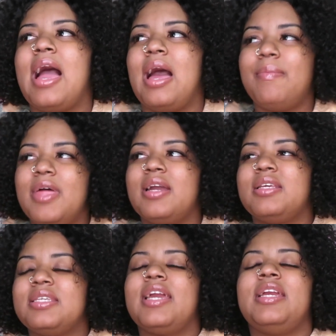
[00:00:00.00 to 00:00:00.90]
I'm not
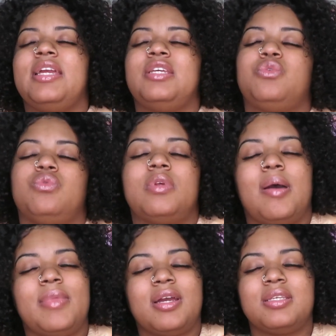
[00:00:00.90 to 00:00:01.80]
gonna say
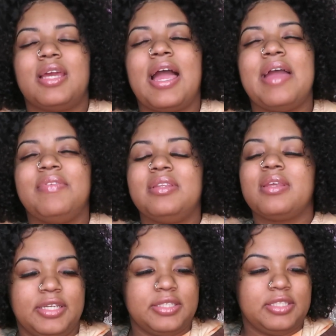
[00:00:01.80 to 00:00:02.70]
I have anything
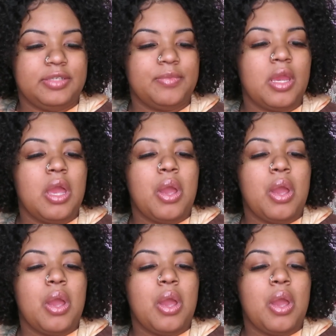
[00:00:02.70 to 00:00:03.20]
against it,